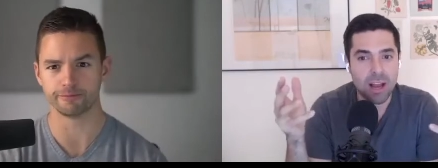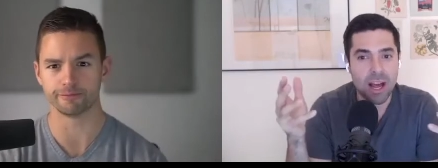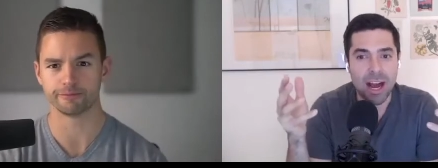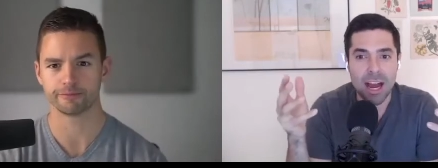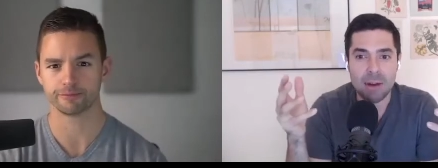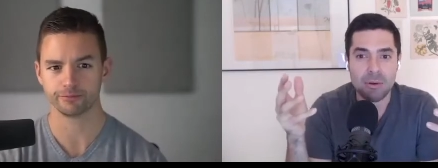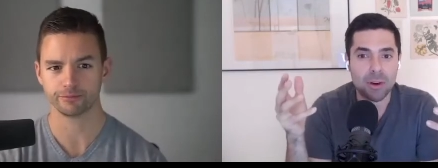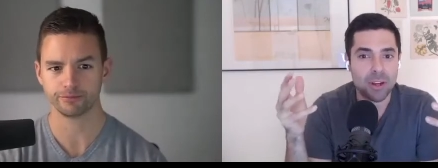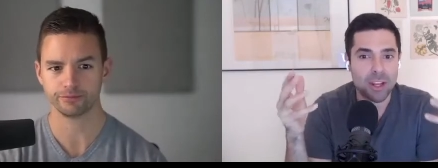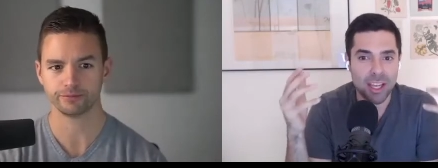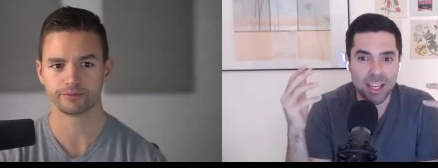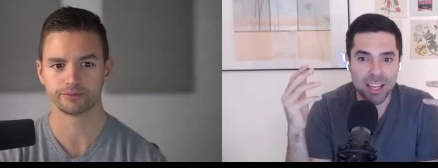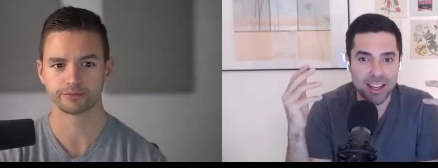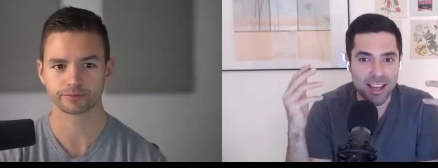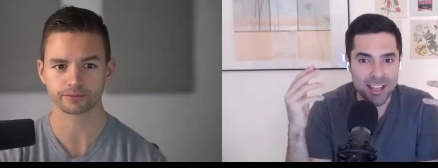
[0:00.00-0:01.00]

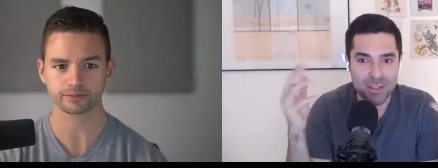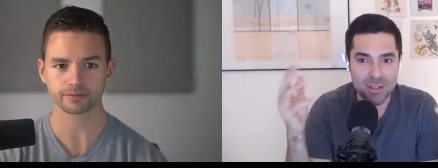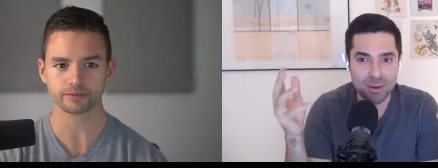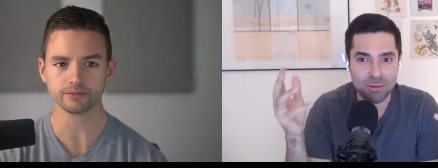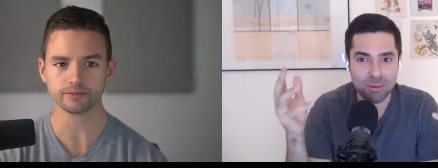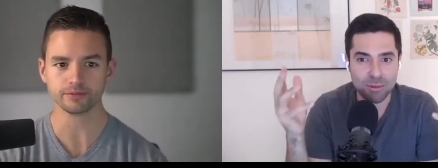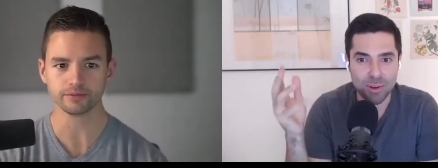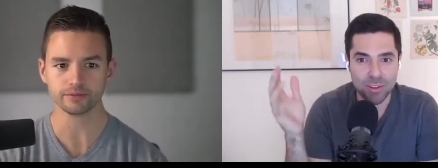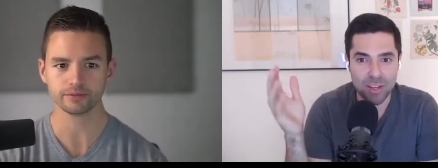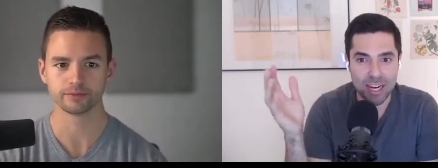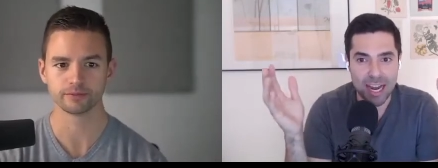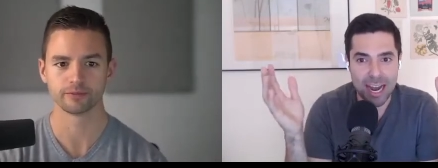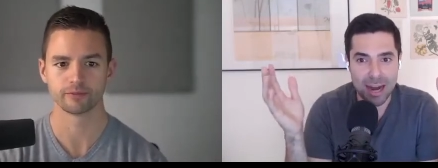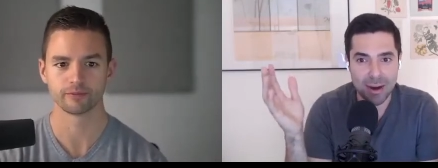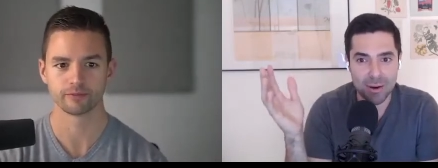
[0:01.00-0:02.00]
Speaker 1: hierarchy and so forth like
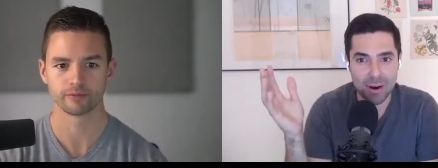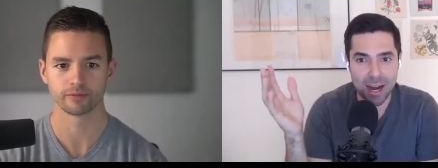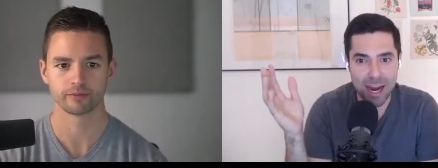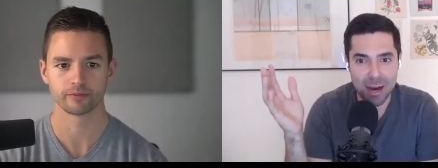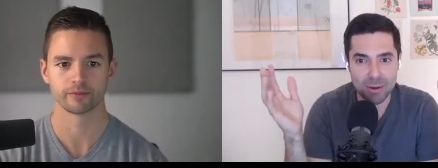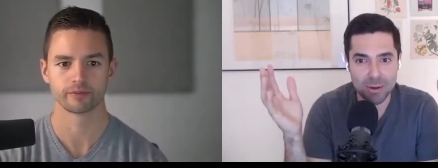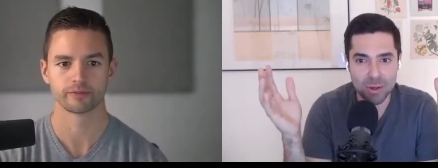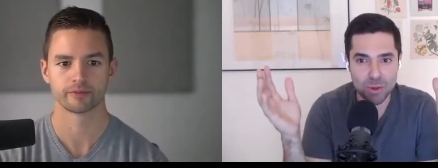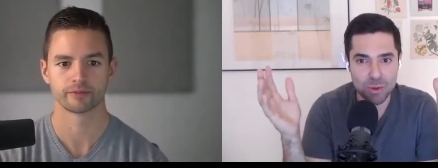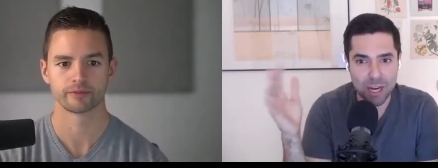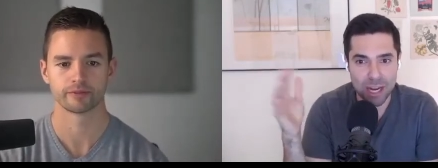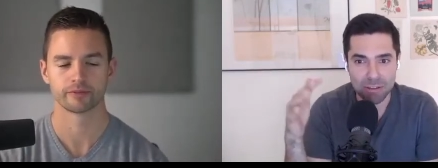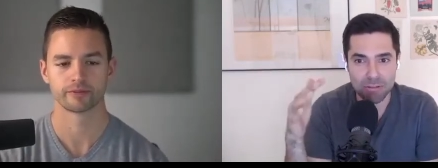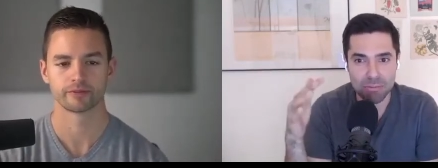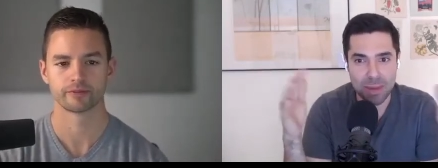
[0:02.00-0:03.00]
how how do you kind
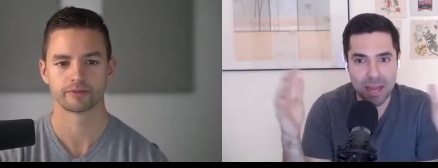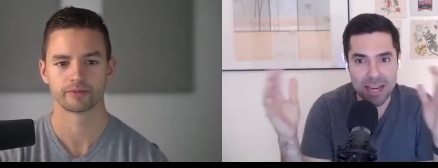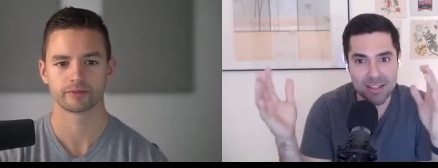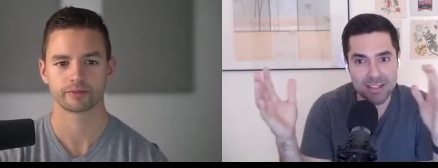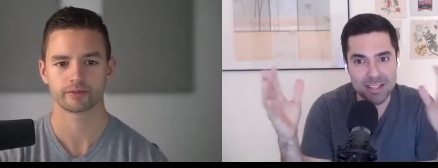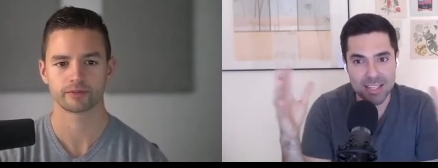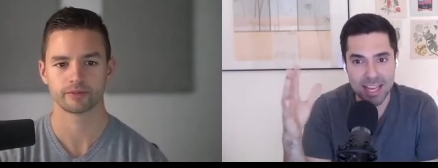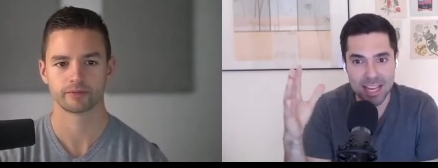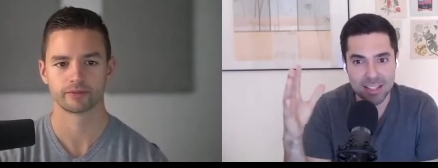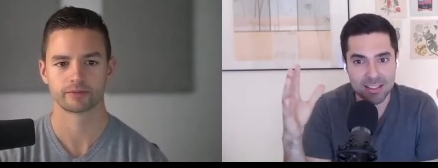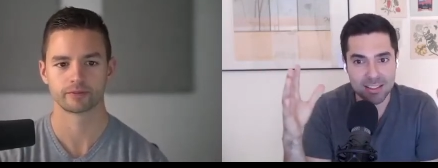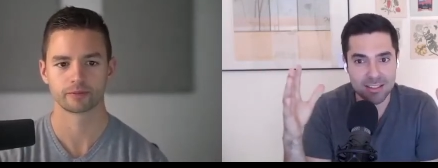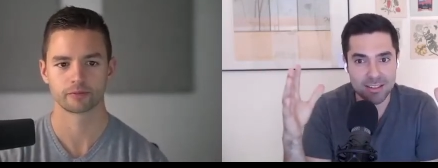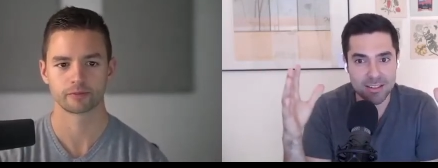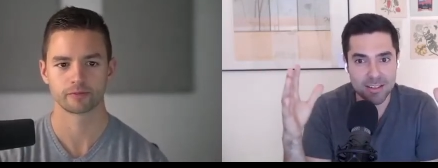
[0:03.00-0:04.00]
of balance that
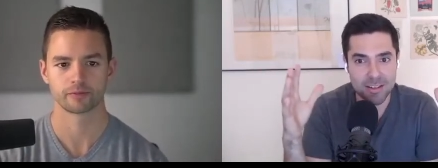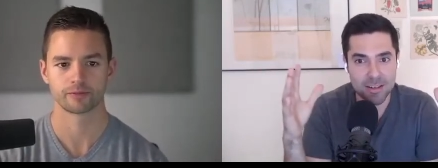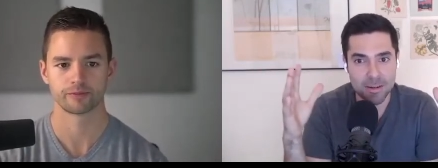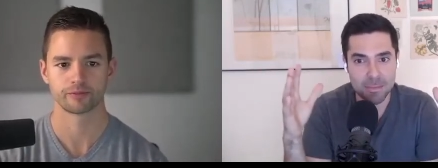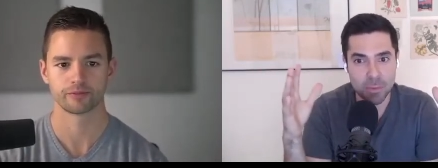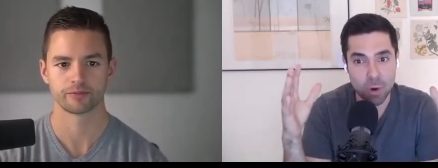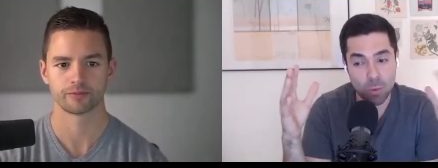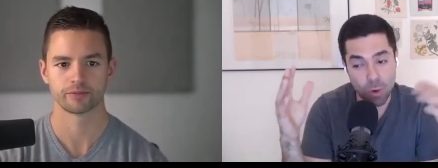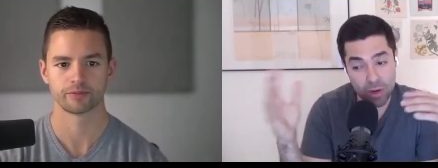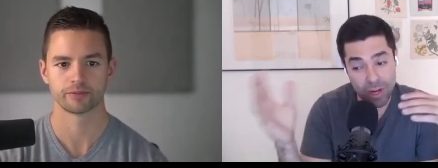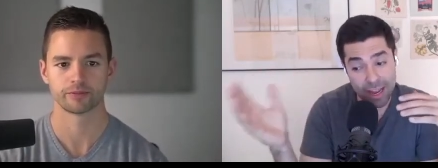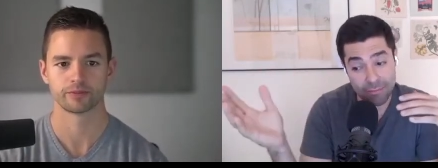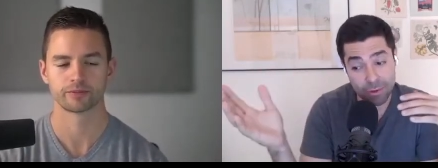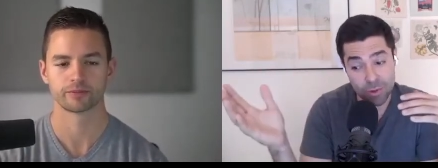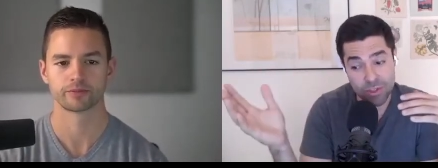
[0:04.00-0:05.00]
um, or what
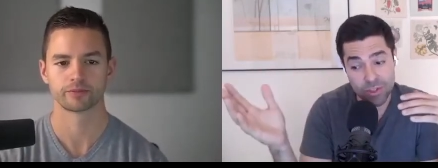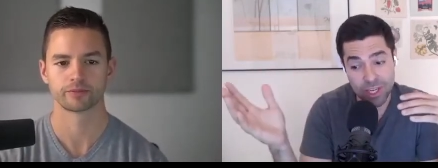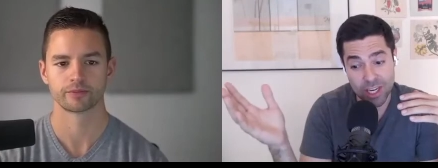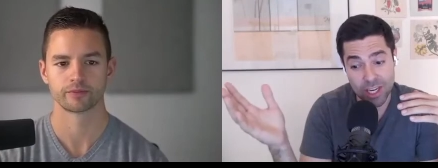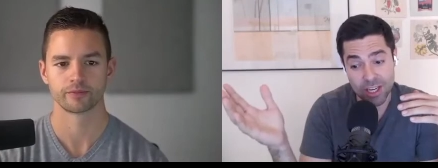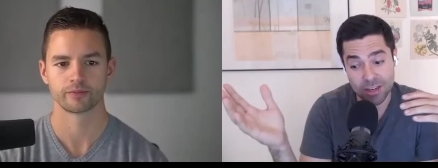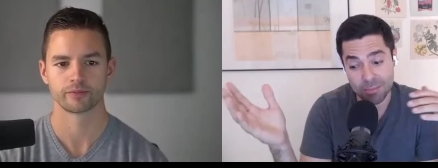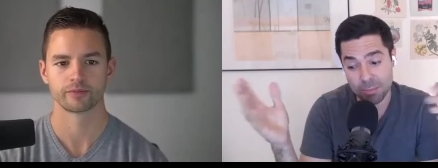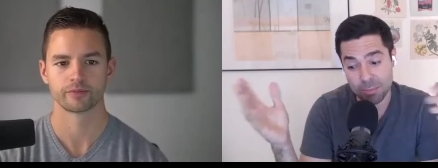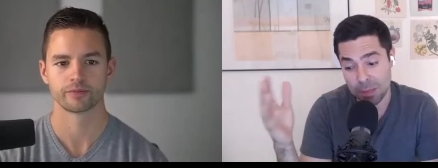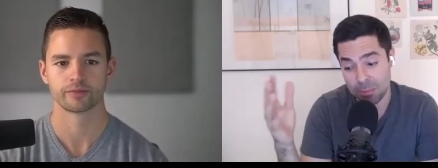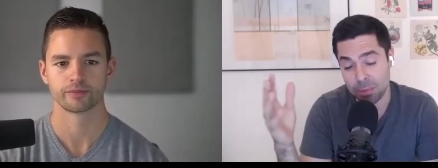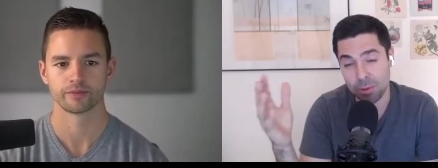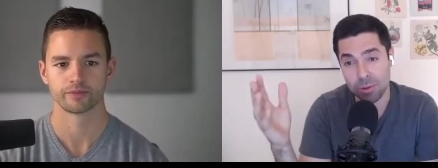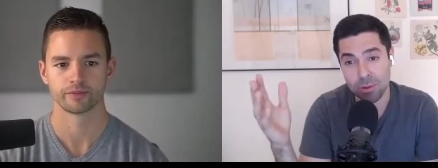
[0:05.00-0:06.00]
have you seen
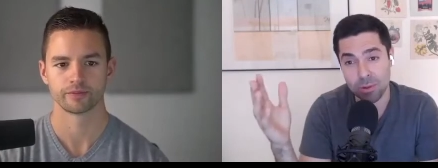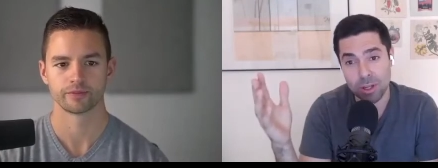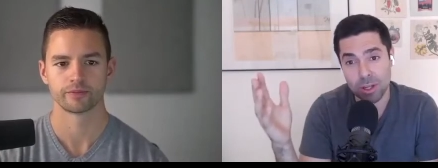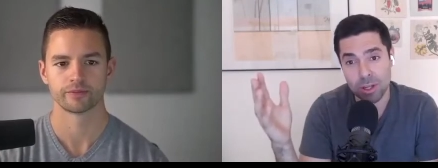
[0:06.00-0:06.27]
people